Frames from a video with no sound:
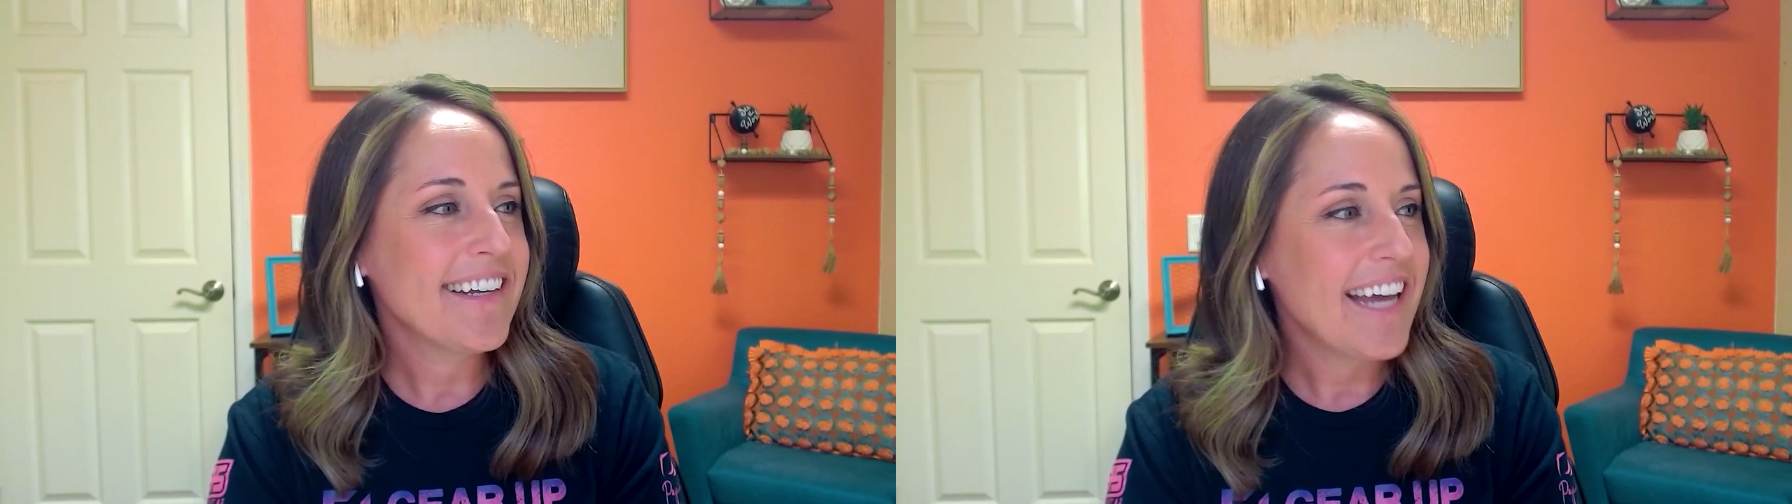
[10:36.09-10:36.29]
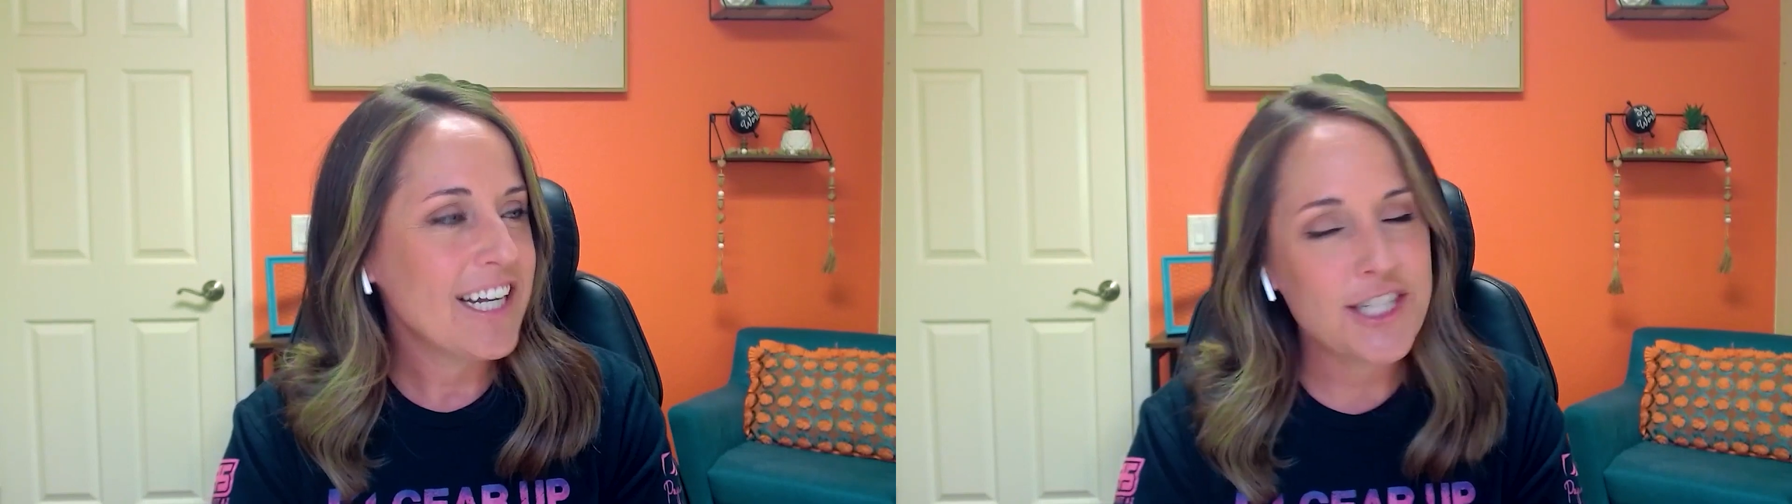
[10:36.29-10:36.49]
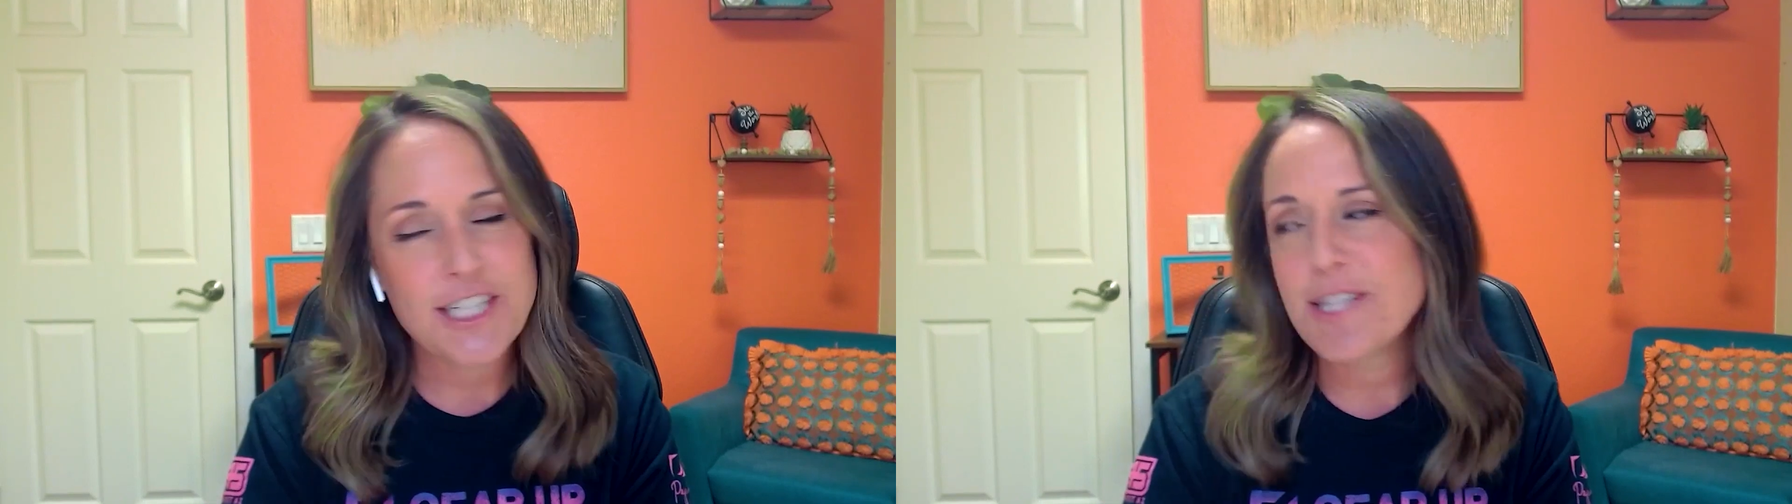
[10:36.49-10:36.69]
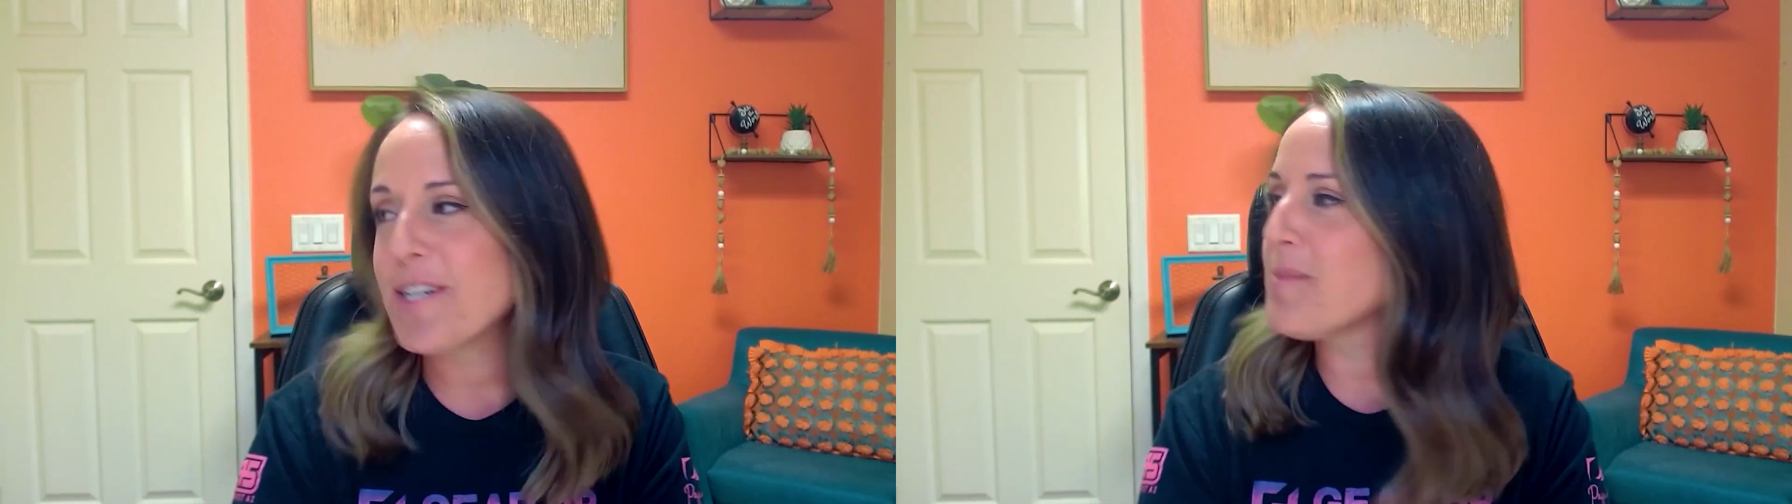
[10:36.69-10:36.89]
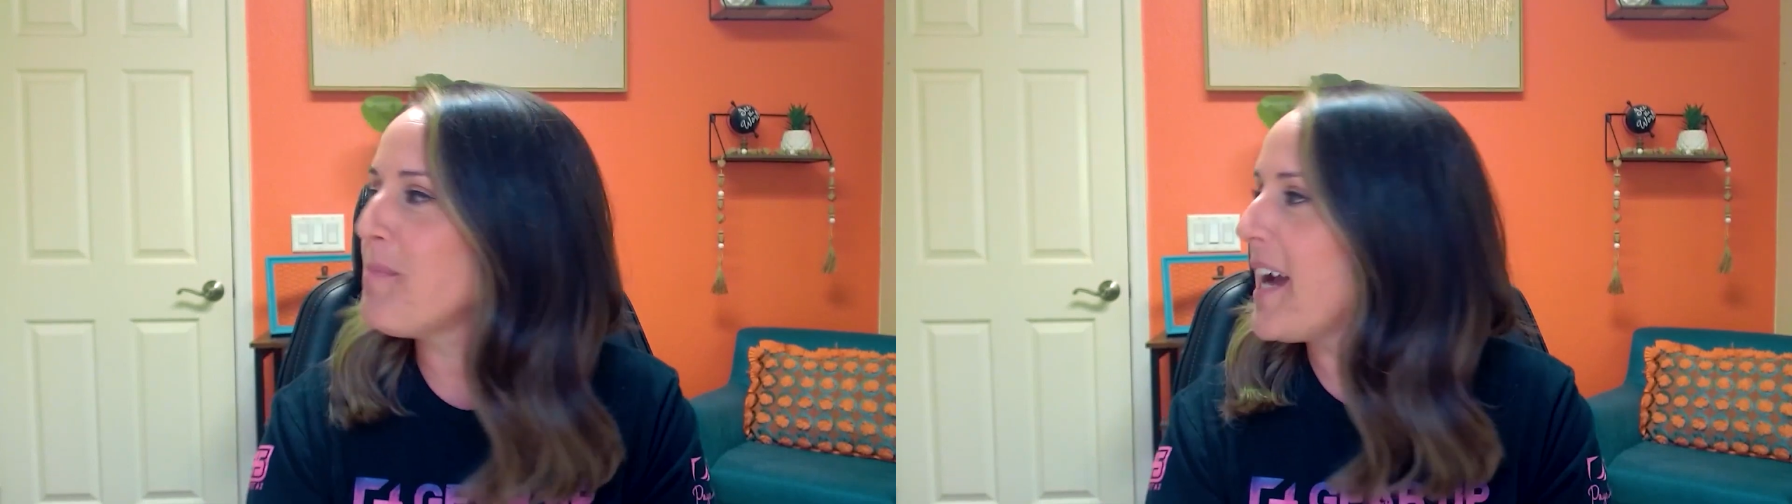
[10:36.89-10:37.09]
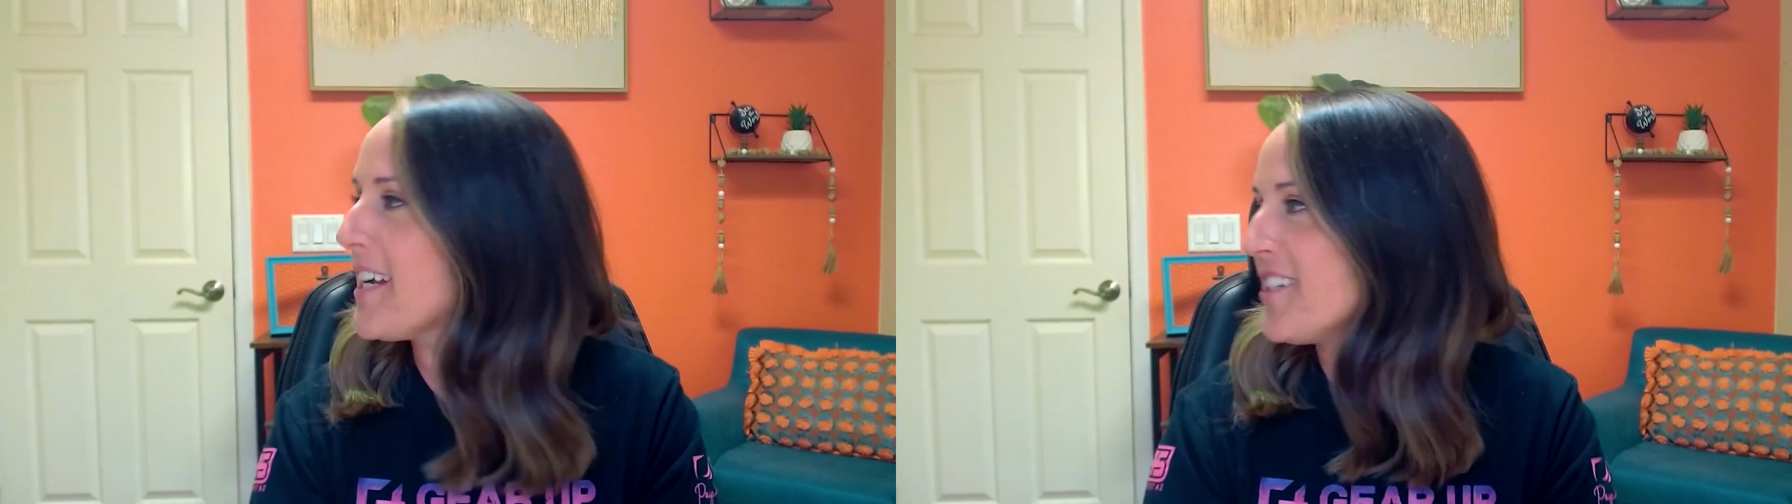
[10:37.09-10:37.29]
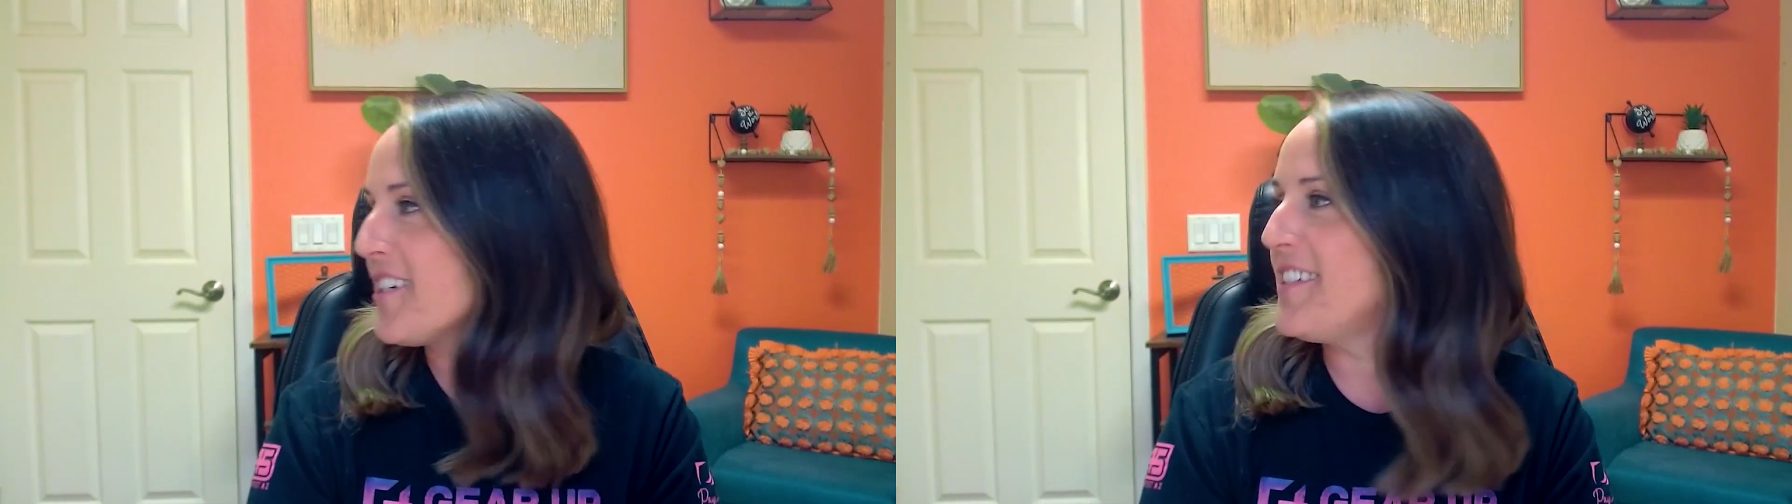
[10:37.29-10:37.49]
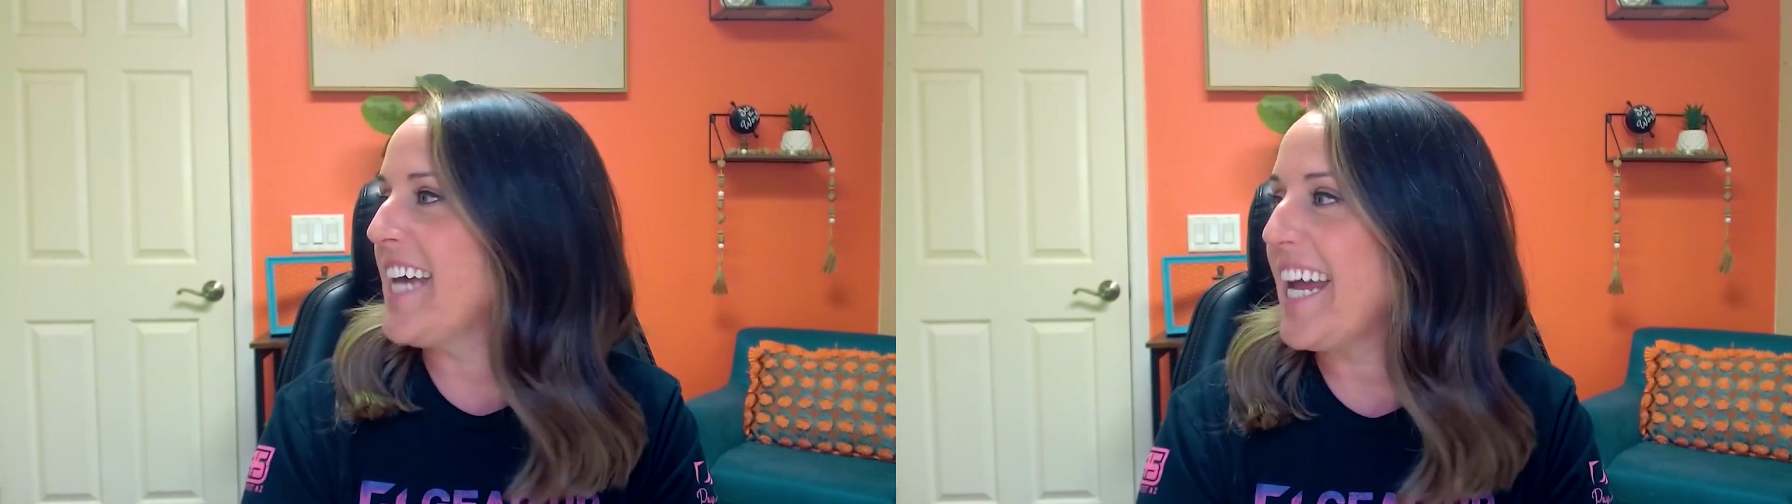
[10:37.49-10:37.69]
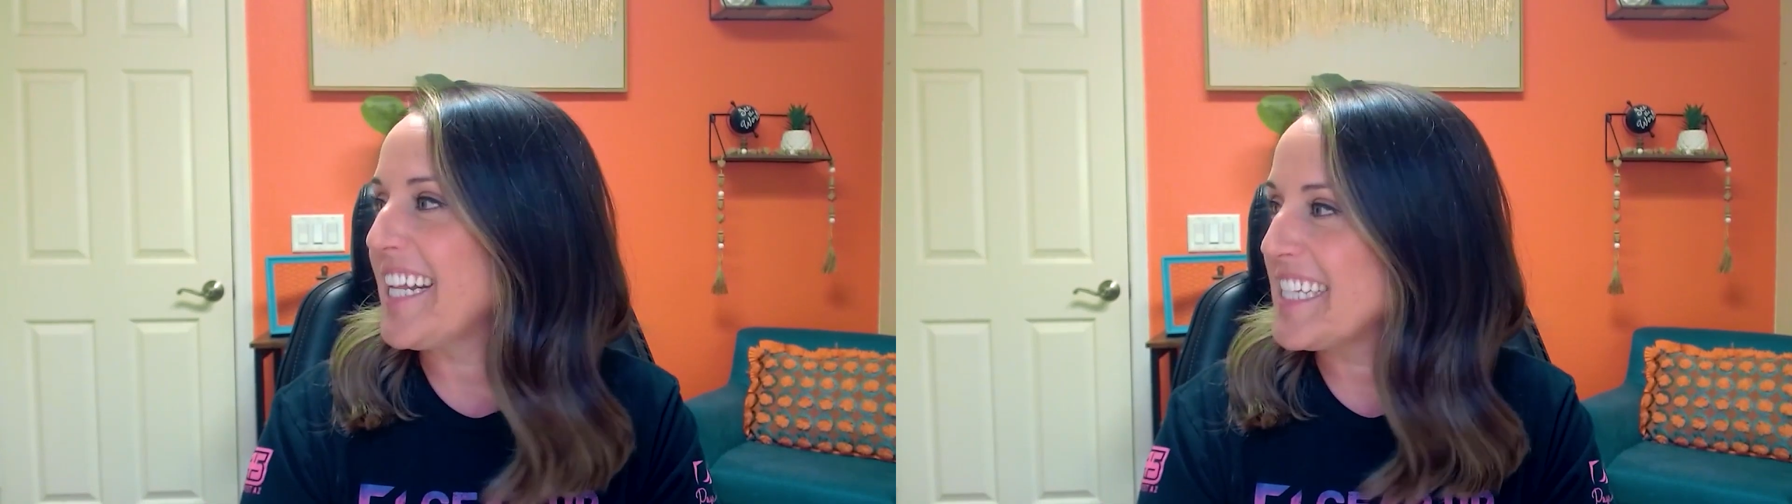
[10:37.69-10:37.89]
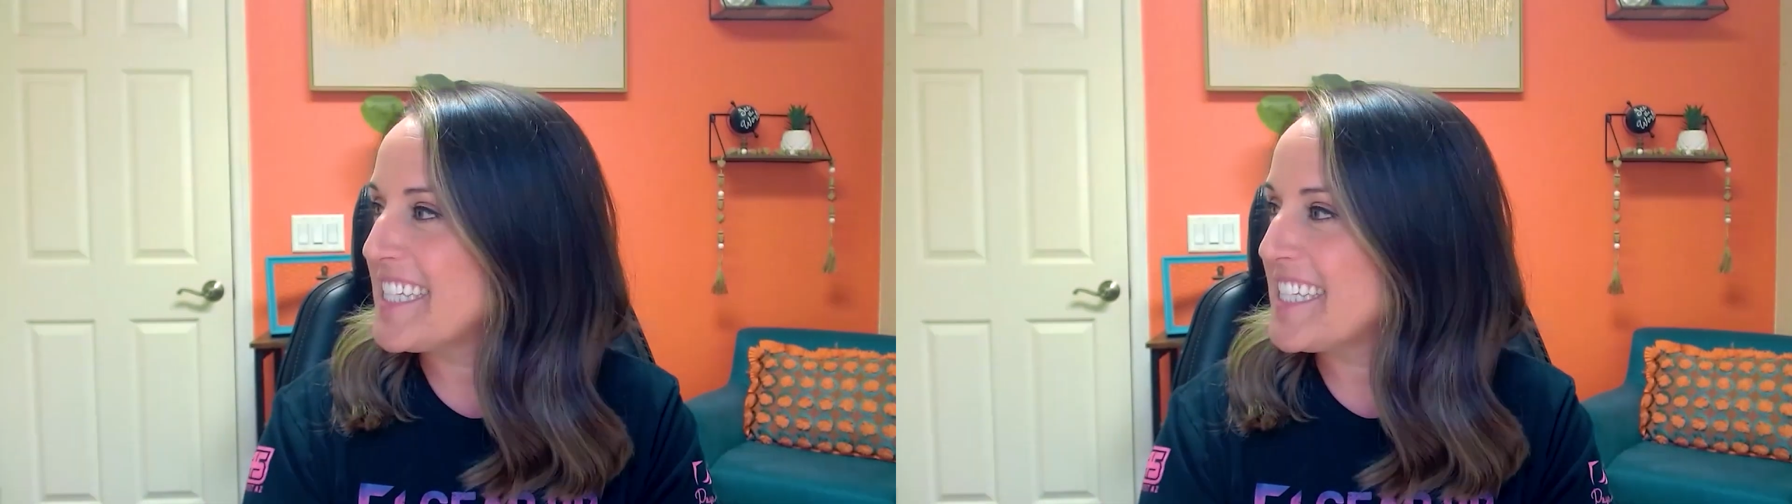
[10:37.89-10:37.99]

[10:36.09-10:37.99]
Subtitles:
and she looks back to her dad in the